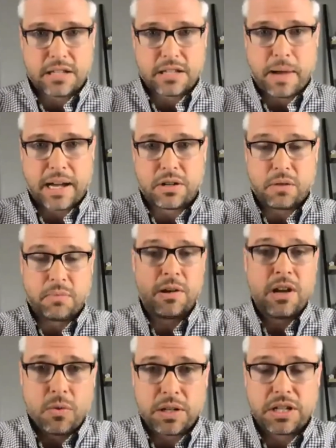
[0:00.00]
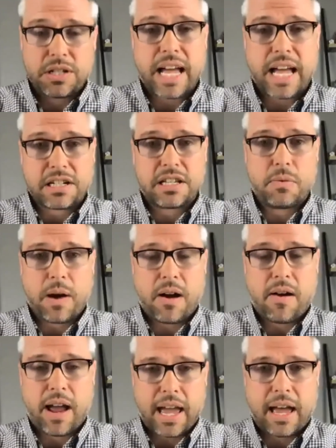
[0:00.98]
bedroom, which is actually where
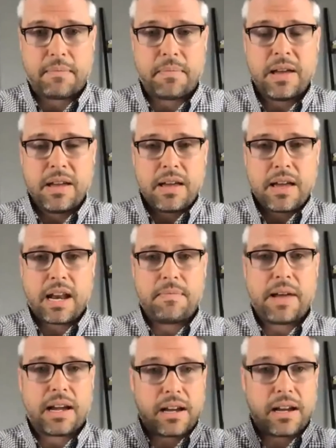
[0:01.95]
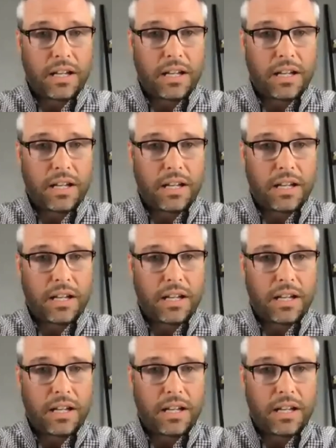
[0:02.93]
I am. And I'm not going to let you